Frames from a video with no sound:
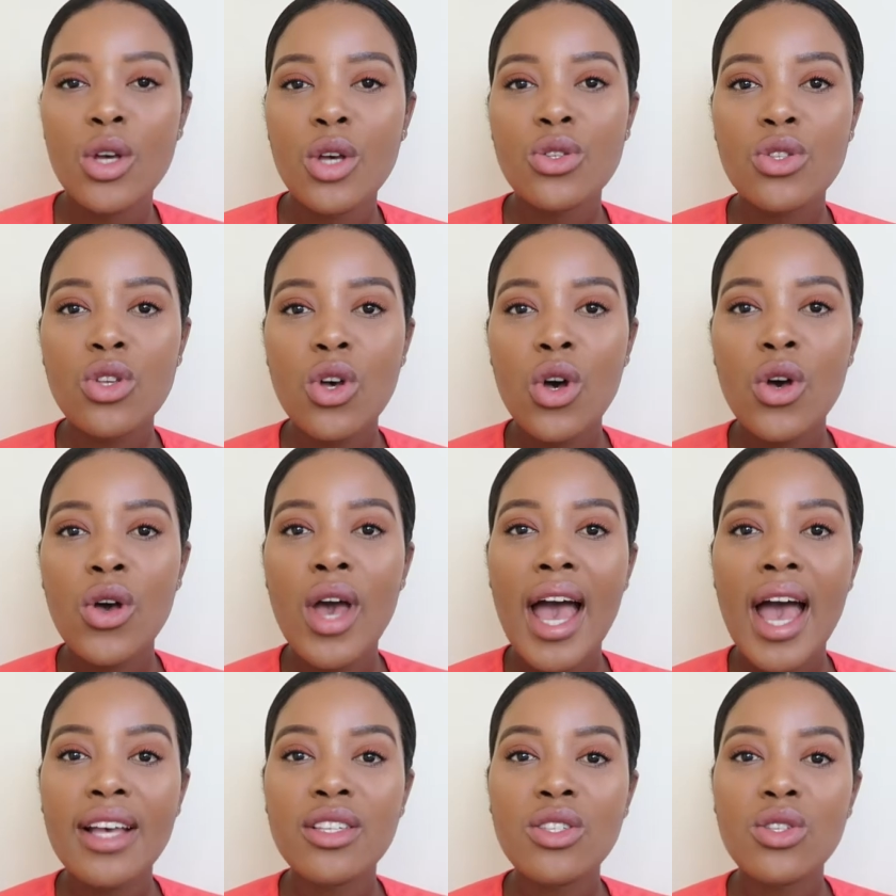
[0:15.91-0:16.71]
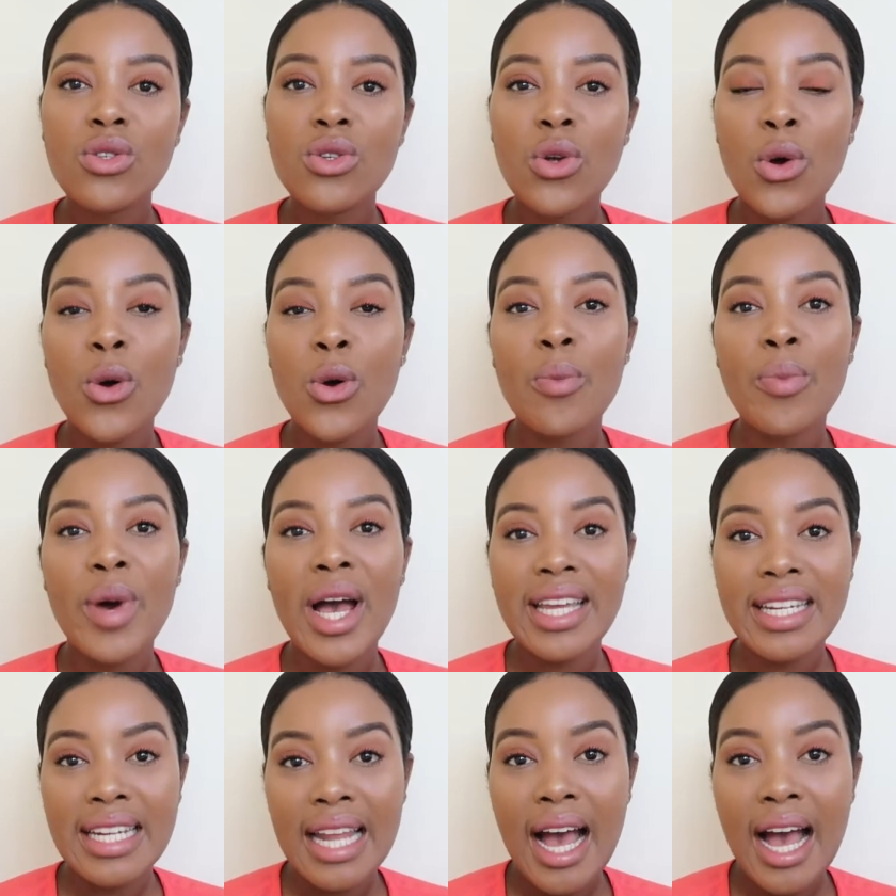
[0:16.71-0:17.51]
So as you know
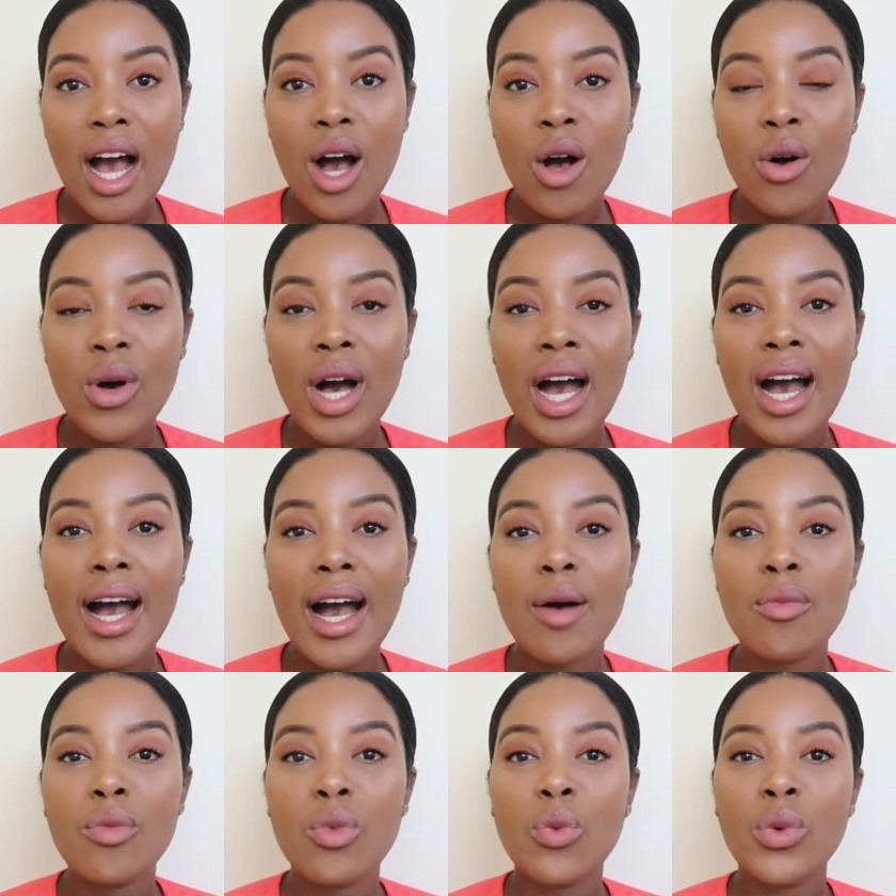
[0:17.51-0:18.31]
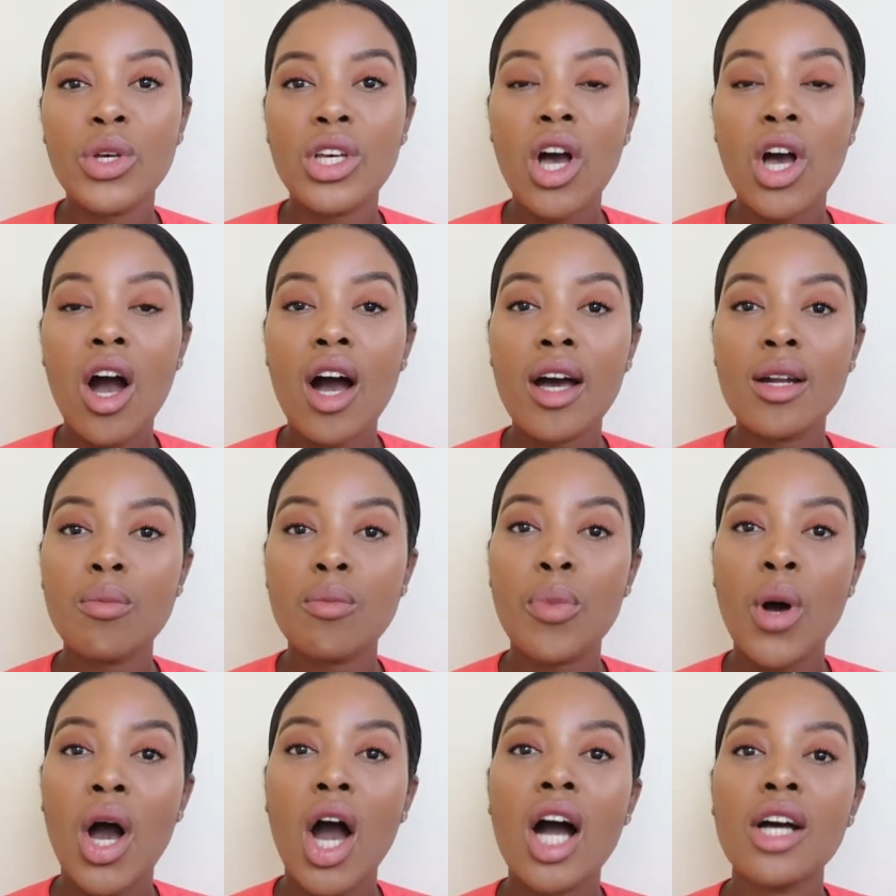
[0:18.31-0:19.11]
by now, we're
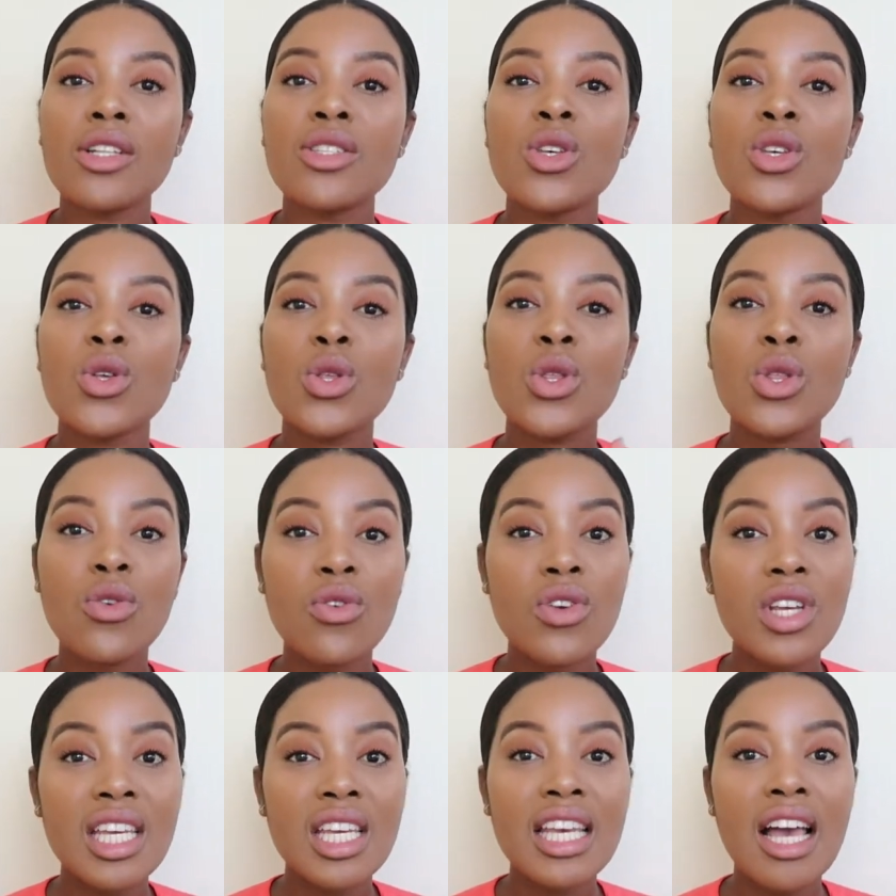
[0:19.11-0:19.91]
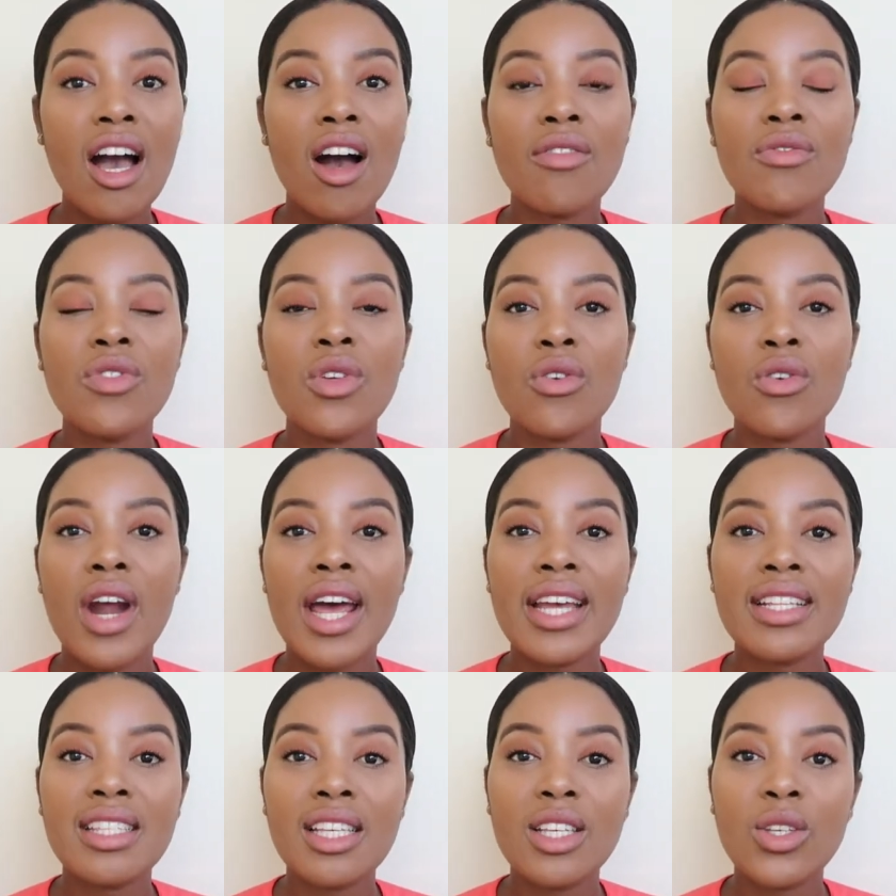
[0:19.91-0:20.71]
on part 3 of the
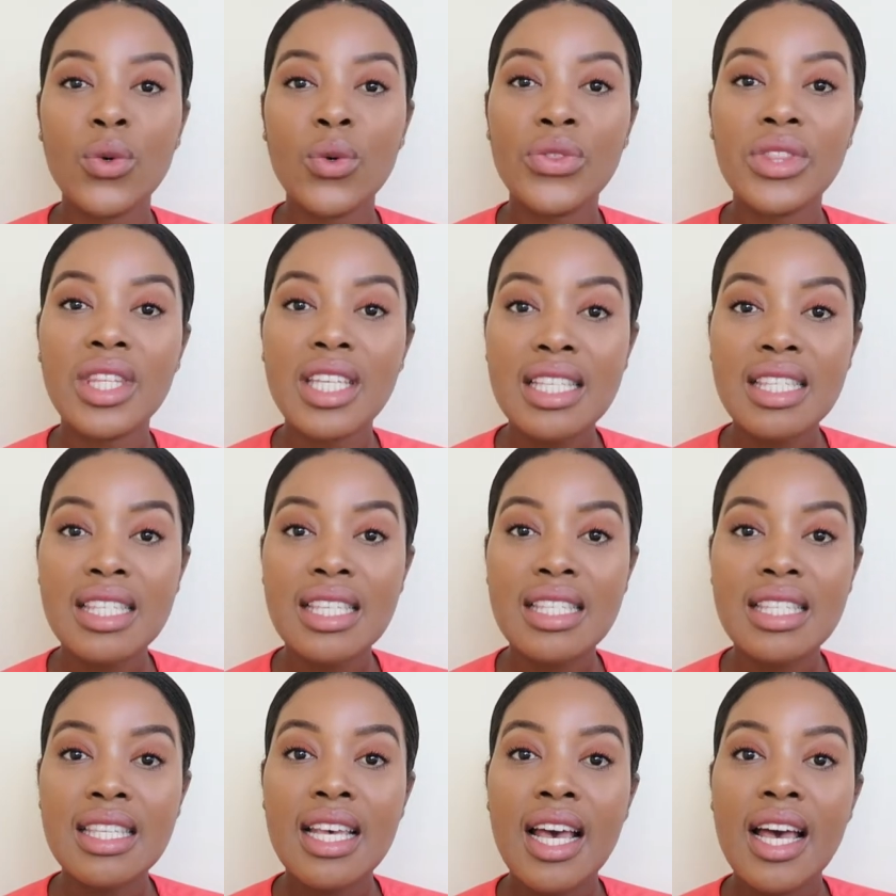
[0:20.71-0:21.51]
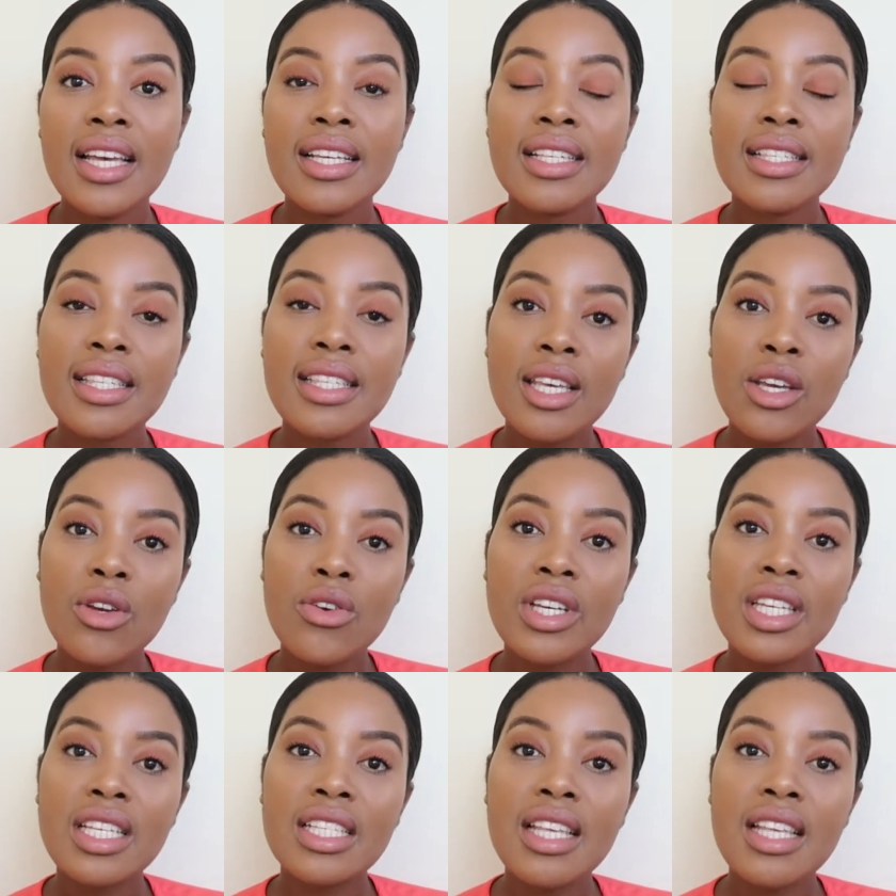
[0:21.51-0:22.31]
Writing Your Thesis
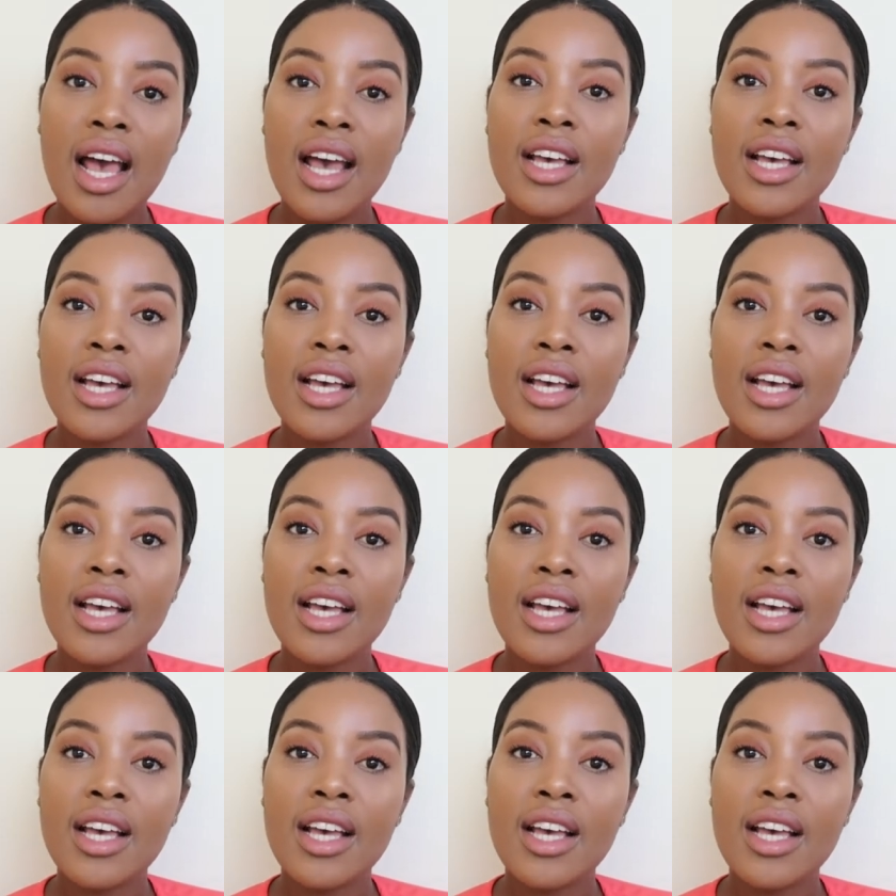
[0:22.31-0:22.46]
series.